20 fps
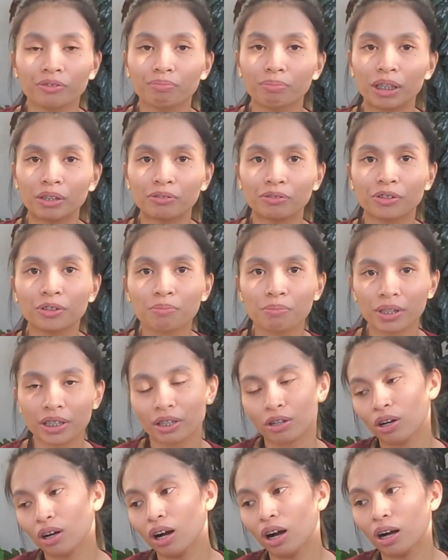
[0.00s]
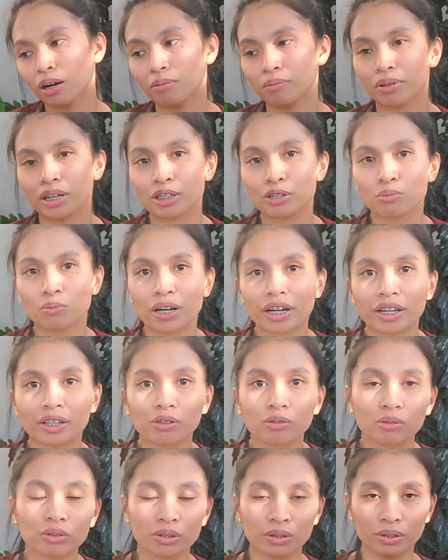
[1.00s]
But for me, as what I
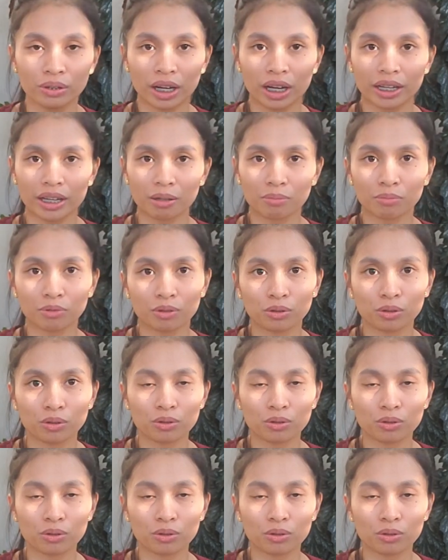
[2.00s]
told you, I am